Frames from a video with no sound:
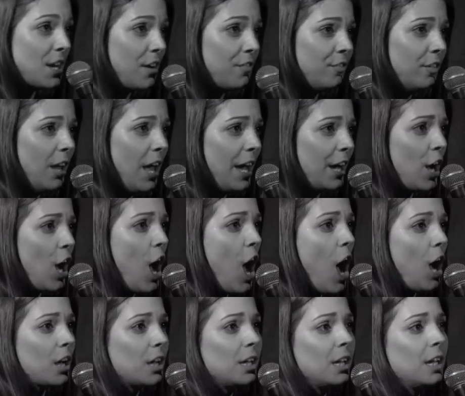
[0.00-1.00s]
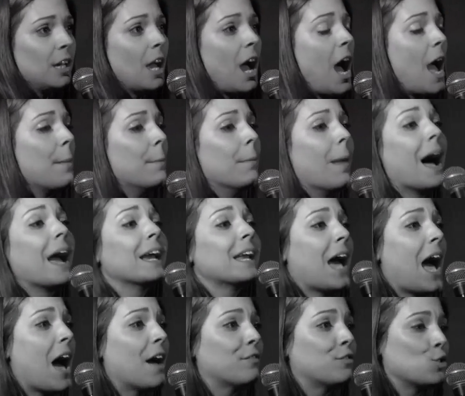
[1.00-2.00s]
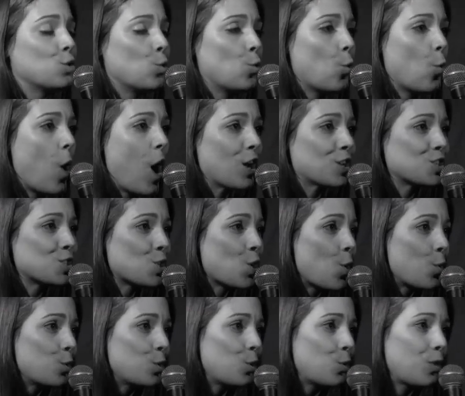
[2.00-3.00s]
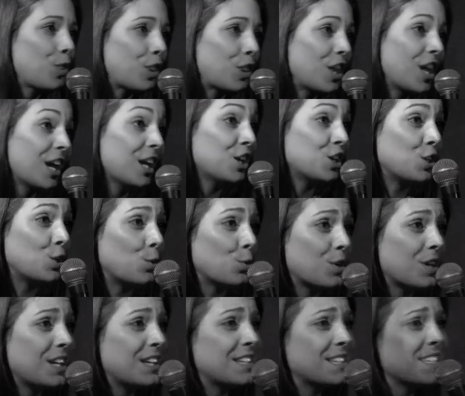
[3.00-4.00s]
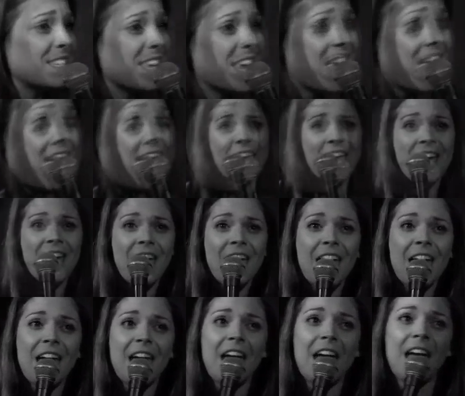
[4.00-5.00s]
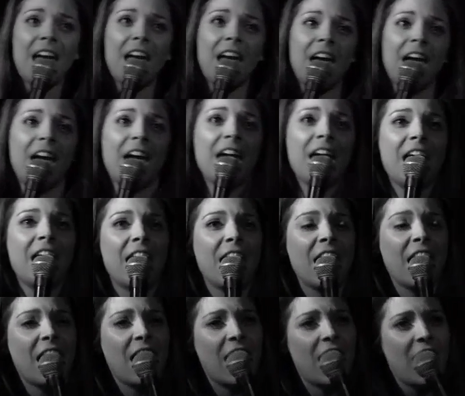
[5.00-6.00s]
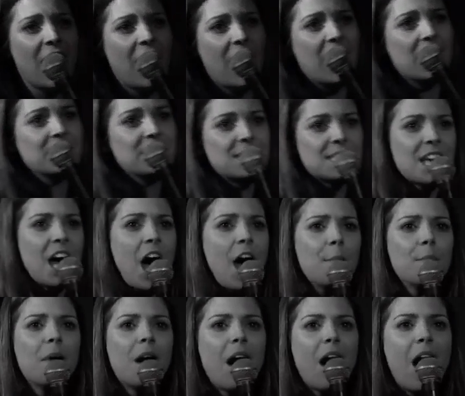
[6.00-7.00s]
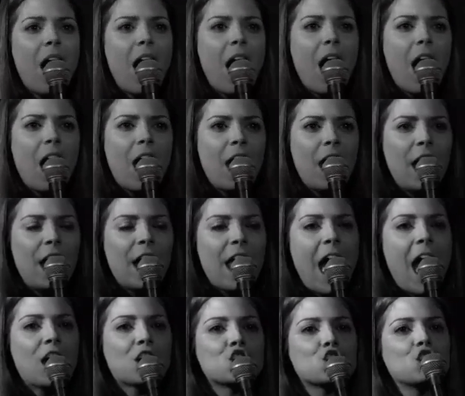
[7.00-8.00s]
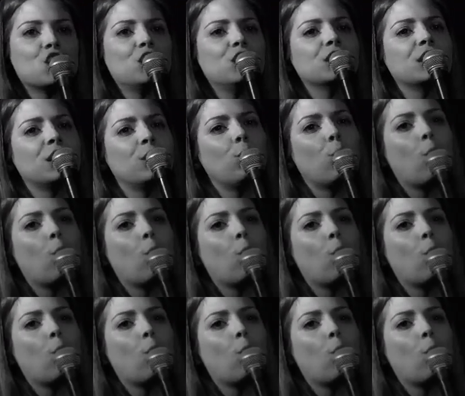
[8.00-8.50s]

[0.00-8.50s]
stuff like hockey, I might have to watch. So you think you can dance? I might actually